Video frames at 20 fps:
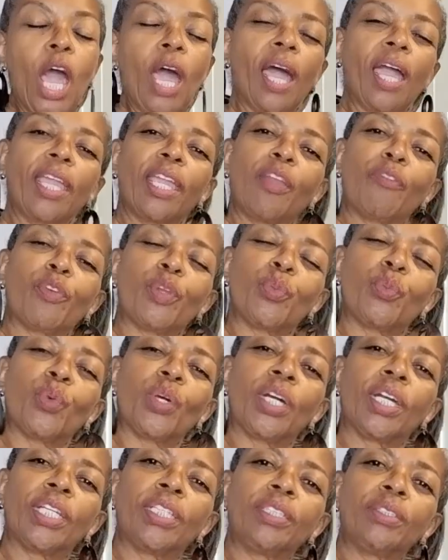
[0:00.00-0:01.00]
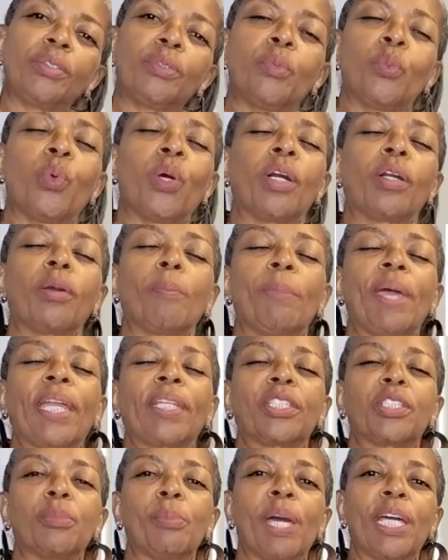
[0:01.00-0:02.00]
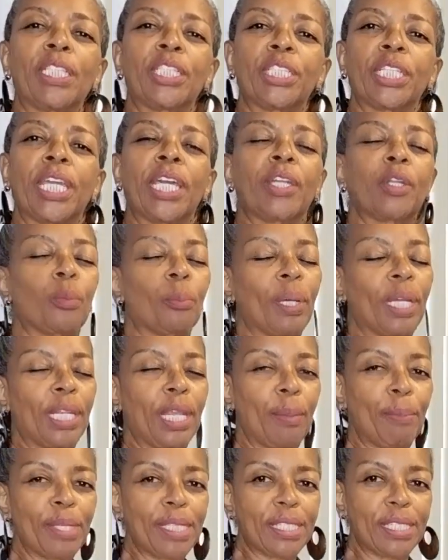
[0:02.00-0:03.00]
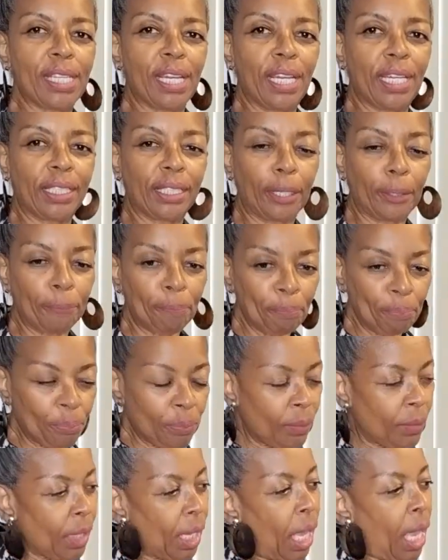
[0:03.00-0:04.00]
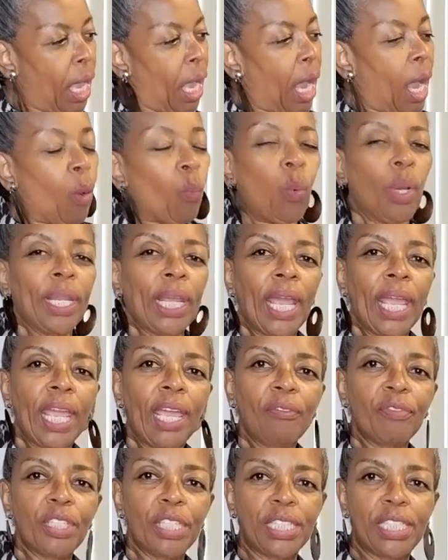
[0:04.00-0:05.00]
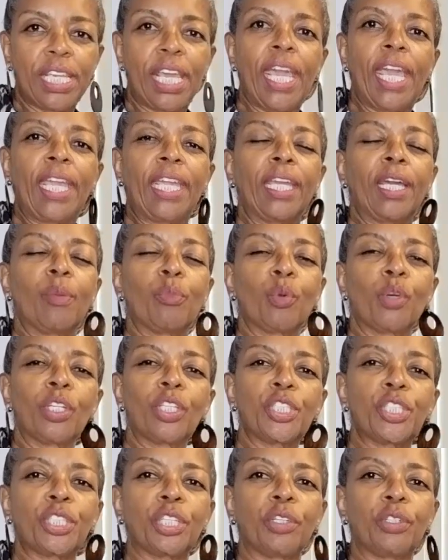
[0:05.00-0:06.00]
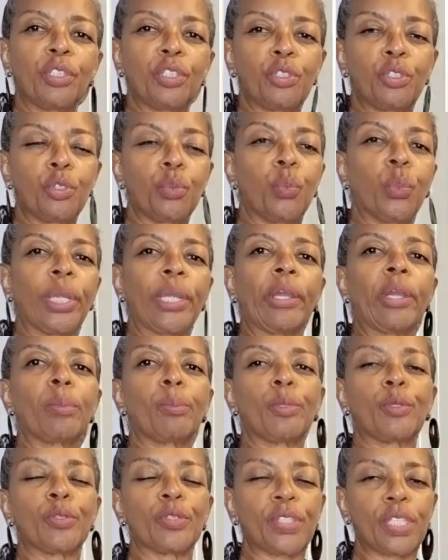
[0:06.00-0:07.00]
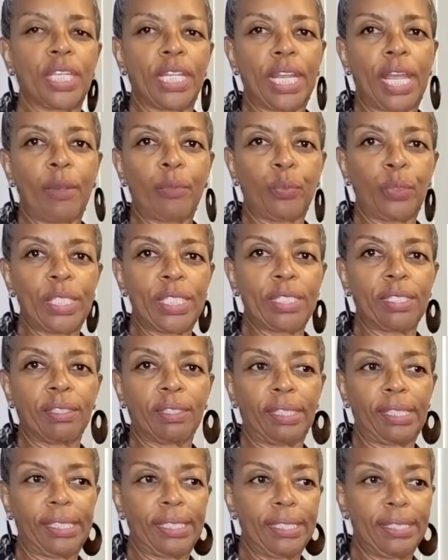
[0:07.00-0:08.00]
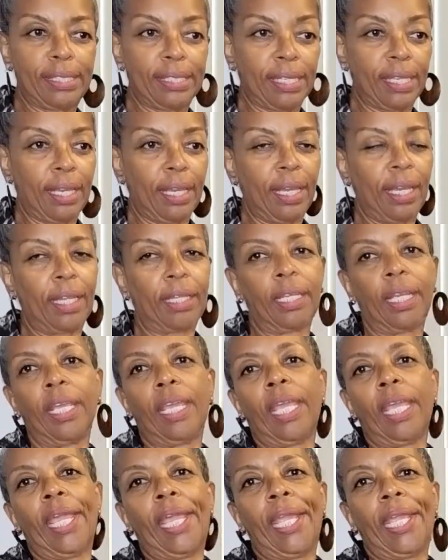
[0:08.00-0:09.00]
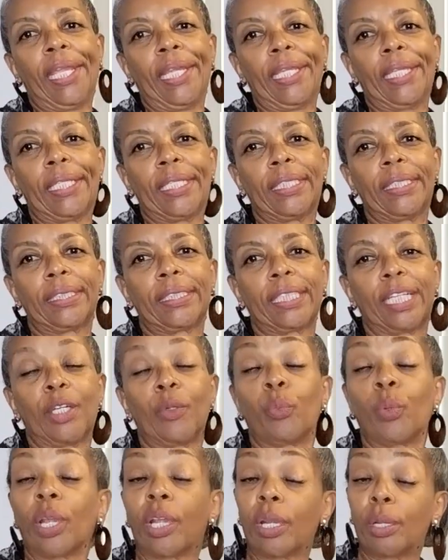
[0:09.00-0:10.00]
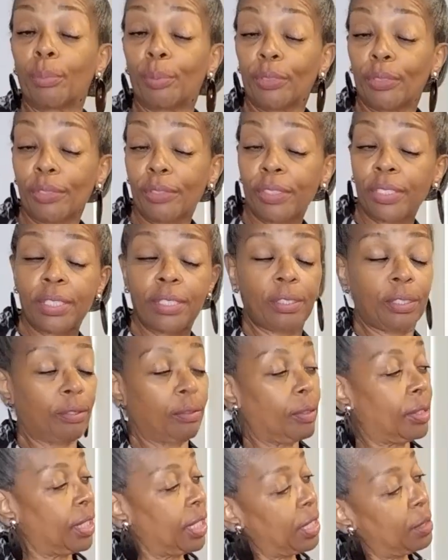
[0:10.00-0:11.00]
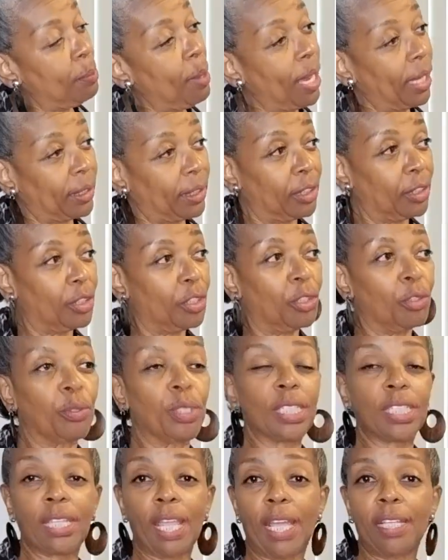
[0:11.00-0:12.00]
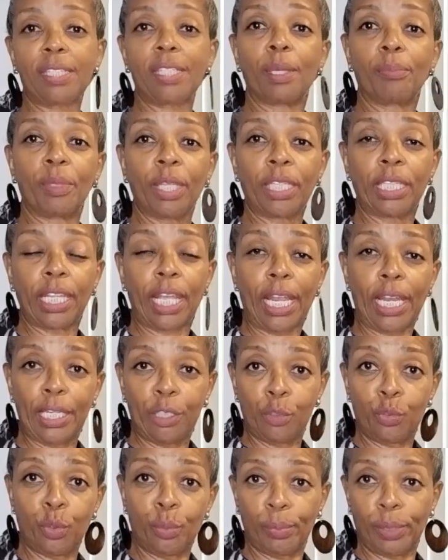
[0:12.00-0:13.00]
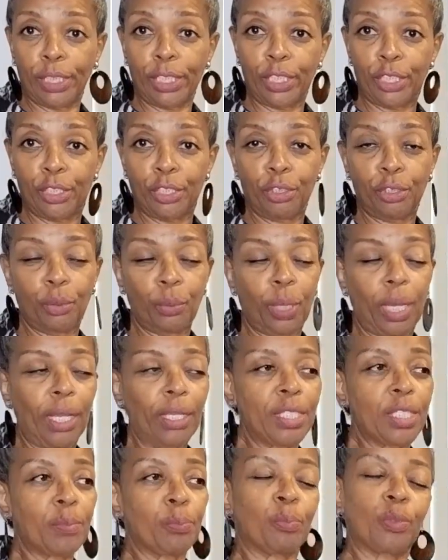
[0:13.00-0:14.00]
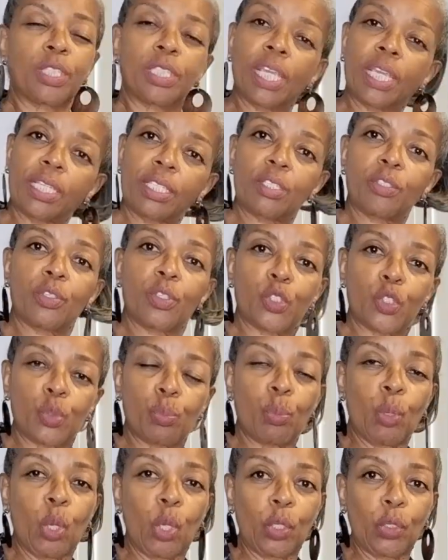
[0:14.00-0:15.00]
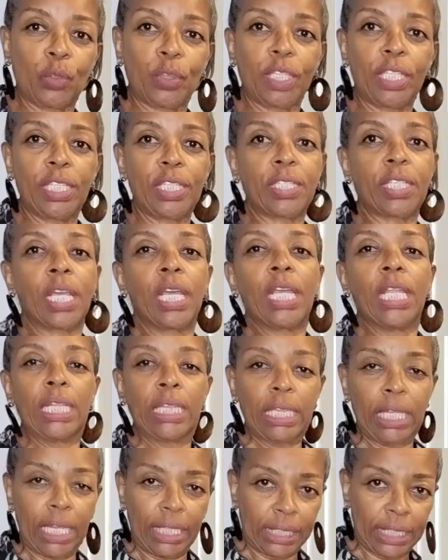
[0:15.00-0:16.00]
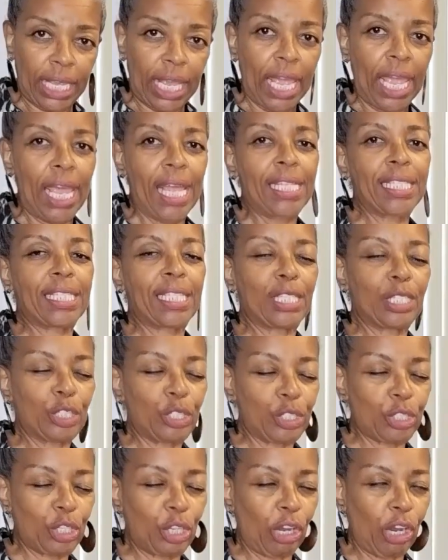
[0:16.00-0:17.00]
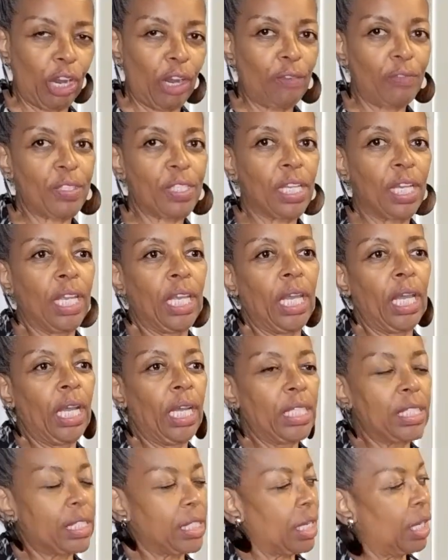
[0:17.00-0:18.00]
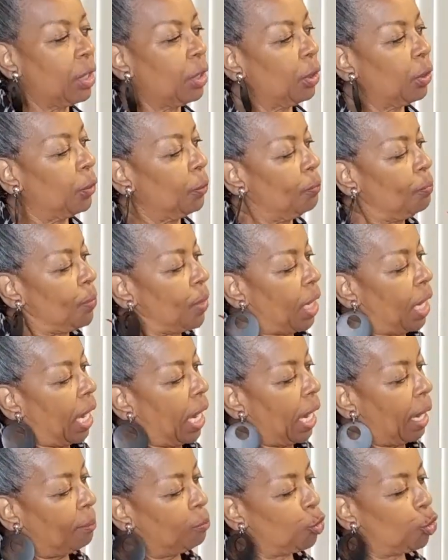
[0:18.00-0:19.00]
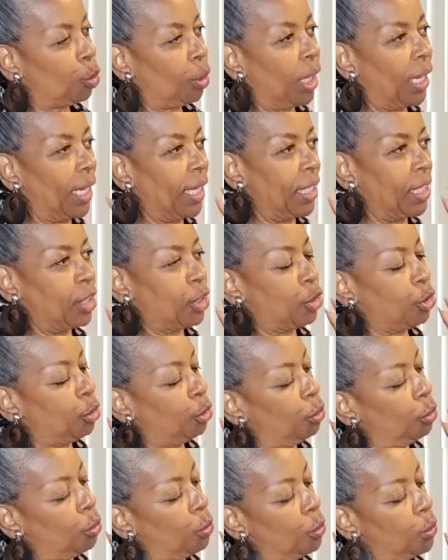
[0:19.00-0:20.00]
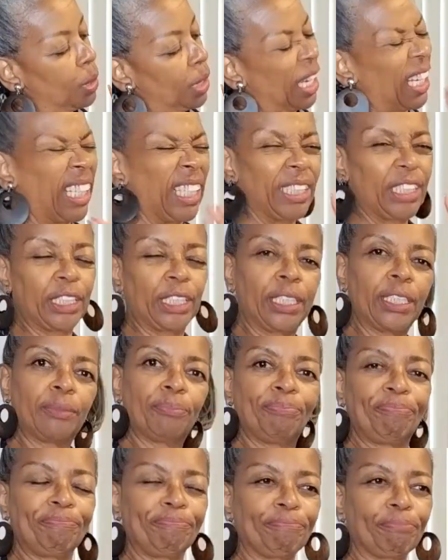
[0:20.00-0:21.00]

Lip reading: Hi everyone, welcome back to my channel. My name is Donna. What I have today, I want to show you two wearables that I recently did. And wearables to this magnitude is not something that I normally do. I stick to the smaller things like the hats and the scarves. So I'm trying to kind of